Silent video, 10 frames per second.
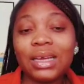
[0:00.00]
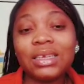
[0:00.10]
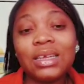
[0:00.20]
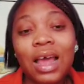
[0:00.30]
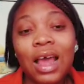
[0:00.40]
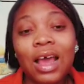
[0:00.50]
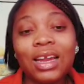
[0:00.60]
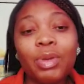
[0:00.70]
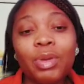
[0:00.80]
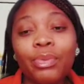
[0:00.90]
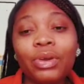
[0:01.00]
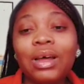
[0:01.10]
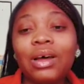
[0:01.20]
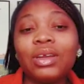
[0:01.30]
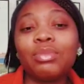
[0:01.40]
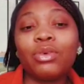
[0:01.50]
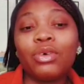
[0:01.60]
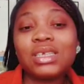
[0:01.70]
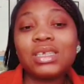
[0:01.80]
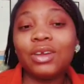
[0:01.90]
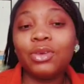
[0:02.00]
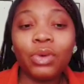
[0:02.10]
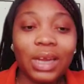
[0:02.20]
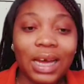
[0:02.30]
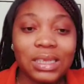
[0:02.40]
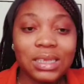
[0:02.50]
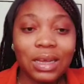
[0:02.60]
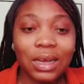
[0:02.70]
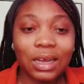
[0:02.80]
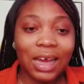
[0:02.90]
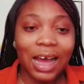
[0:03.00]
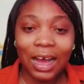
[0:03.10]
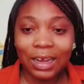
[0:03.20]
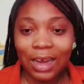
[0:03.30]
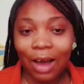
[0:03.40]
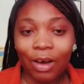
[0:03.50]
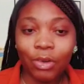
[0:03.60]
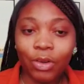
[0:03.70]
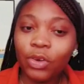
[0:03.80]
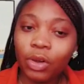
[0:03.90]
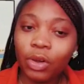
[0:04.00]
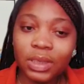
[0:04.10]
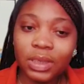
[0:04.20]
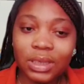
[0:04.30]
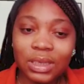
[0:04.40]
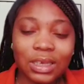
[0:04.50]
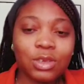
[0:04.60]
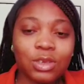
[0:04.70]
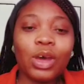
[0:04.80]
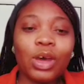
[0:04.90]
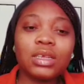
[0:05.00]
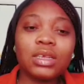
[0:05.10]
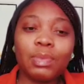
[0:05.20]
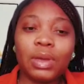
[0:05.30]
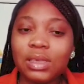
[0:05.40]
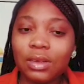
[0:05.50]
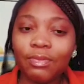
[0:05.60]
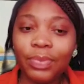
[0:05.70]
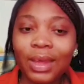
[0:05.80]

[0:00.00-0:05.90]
And the people down there, because they know that they are our only options, is so expensive.